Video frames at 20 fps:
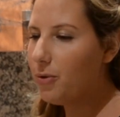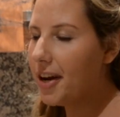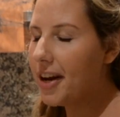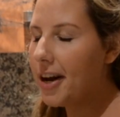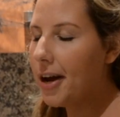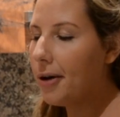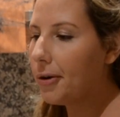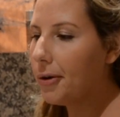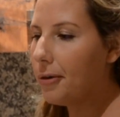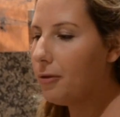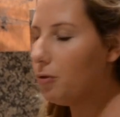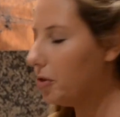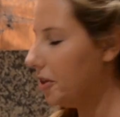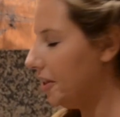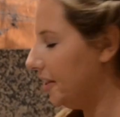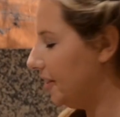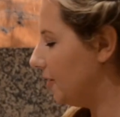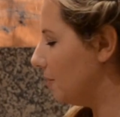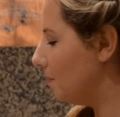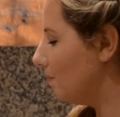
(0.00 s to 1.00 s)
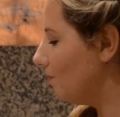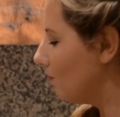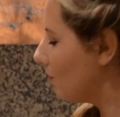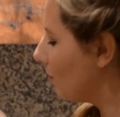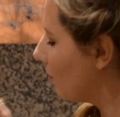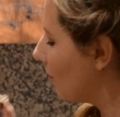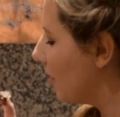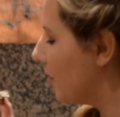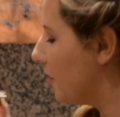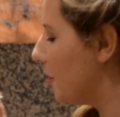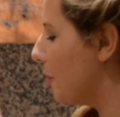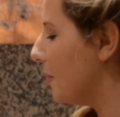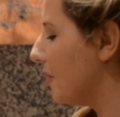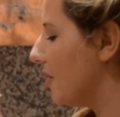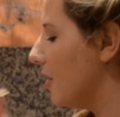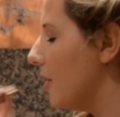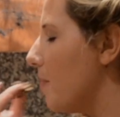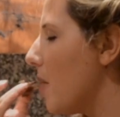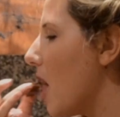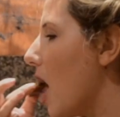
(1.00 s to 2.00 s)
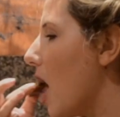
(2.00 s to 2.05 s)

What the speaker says: run out of words. Seriously.